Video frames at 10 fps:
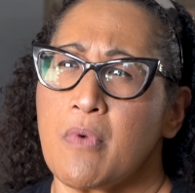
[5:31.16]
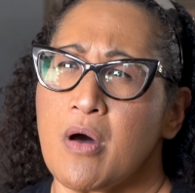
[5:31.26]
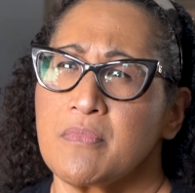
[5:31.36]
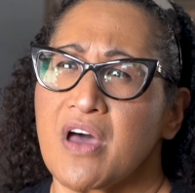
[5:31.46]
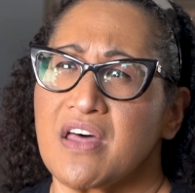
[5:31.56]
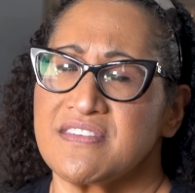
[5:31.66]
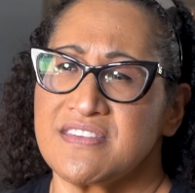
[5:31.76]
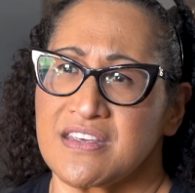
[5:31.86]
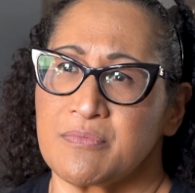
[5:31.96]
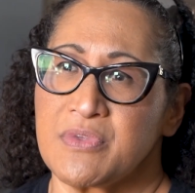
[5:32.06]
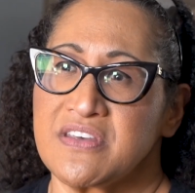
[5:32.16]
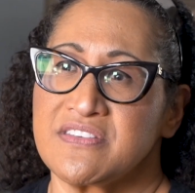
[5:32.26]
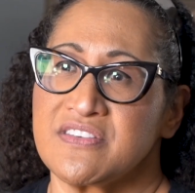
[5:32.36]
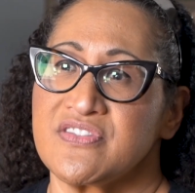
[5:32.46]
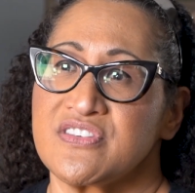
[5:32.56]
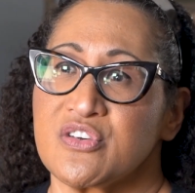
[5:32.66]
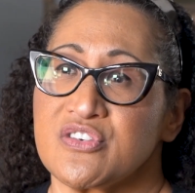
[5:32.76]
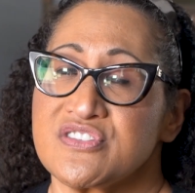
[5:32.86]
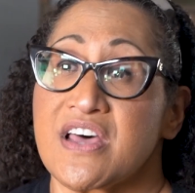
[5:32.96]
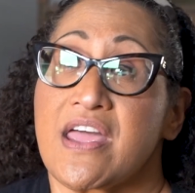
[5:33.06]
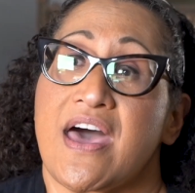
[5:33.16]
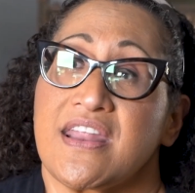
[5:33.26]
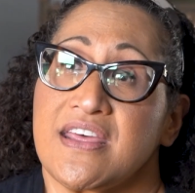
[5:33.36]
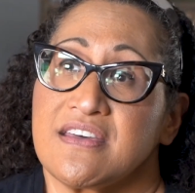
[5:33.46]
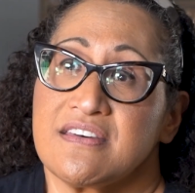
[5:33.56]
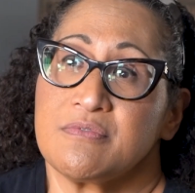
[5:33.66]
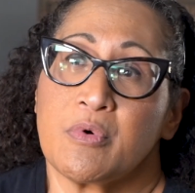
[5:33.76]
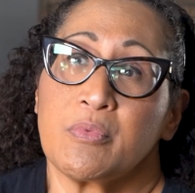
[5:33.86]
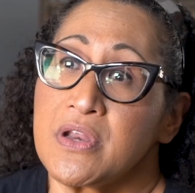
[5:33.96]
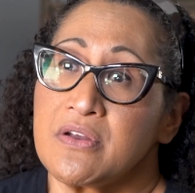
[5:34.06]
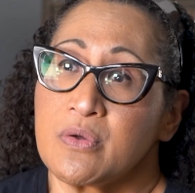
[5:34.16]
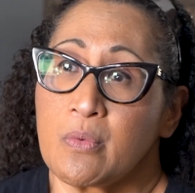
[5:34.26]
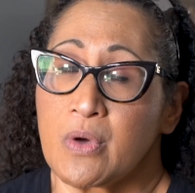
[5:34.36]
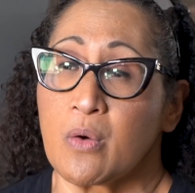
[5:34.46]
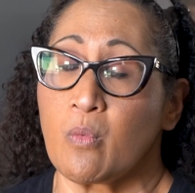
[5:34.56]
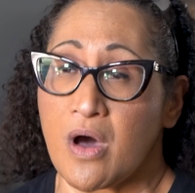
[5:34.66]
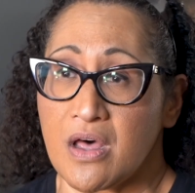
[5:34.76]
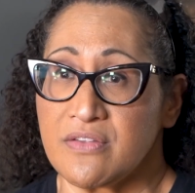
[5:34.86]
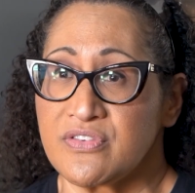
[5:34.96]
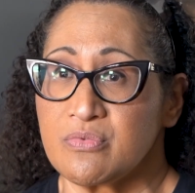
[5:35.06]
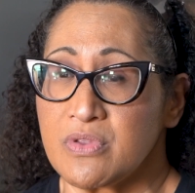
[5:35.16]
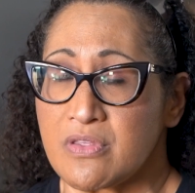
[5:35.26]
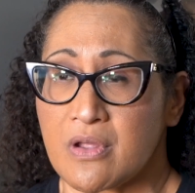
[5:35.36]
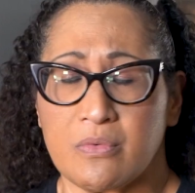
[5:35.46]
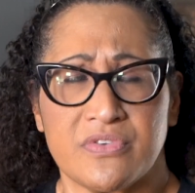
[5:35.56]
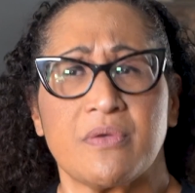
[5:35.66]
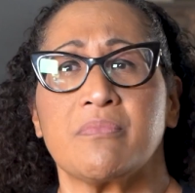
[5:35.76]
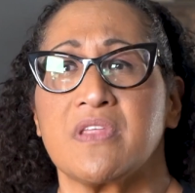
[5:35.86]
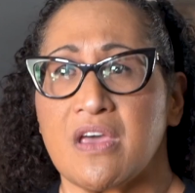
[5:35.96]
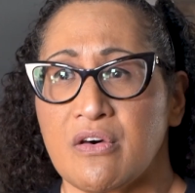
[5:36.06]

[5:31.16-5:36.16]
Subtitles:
mom got sick because it's her sciatic, but we didn't know what it was. We thought it was something